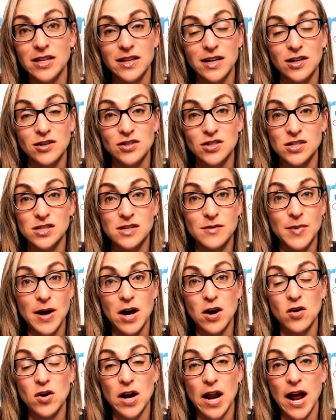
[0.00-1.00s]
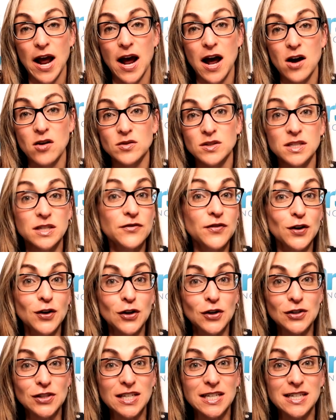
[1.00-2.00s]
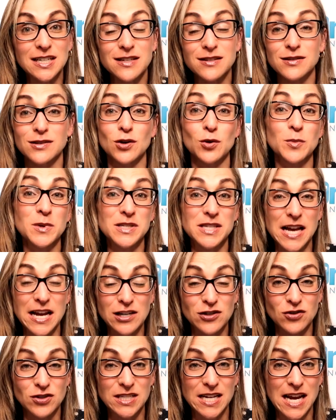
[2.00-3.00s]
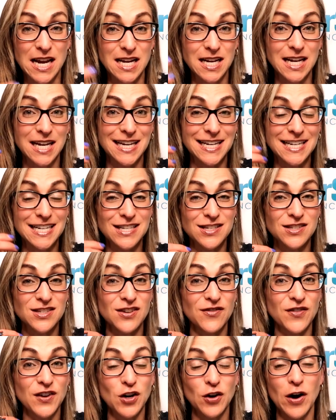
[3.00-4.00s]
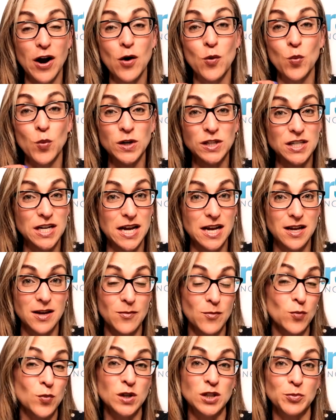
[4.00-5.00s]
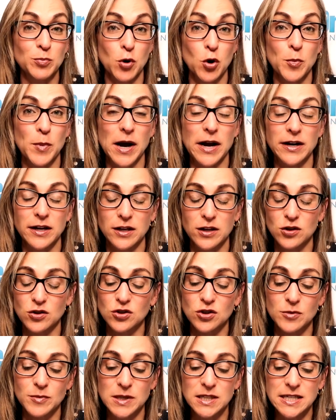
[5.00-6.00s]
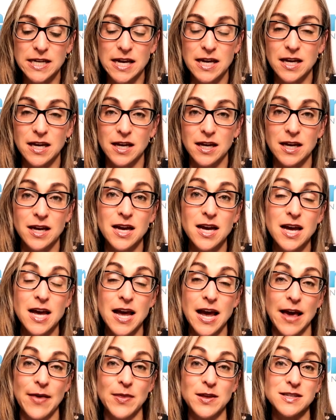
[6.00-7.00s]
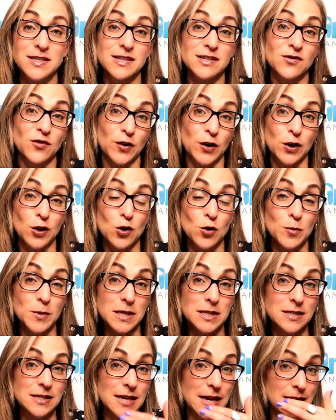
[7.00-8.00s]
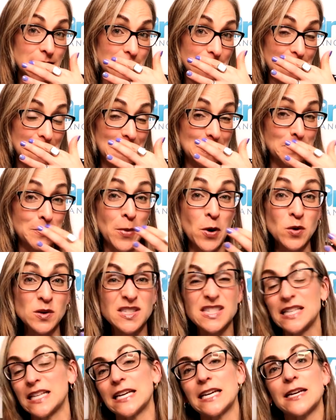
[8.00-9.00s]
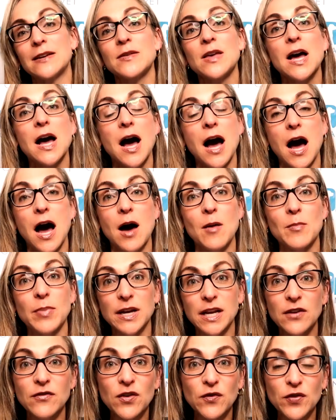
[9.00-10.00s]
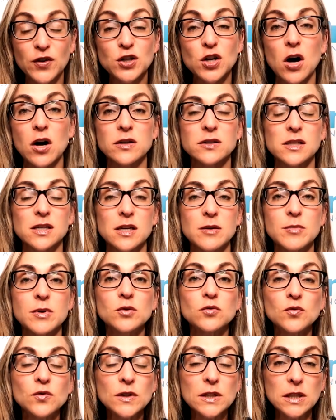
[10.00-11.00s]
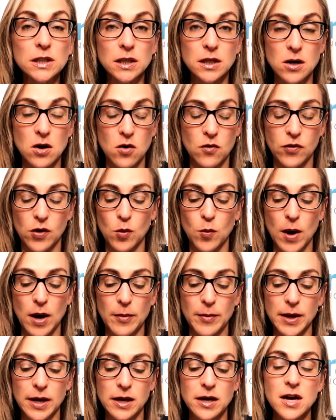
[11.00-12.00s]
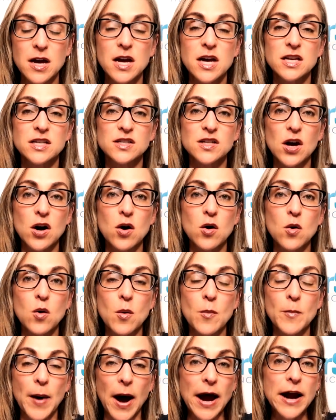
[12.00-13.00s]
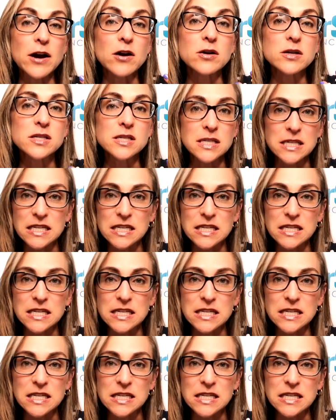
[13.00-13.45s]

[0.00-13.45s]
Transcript: in there just about how difficult it is and almost entertaining it is to figure out which probiotic you should be taking. And this is for humans mostly, but even for dogs it can be really overwhelming. So buyers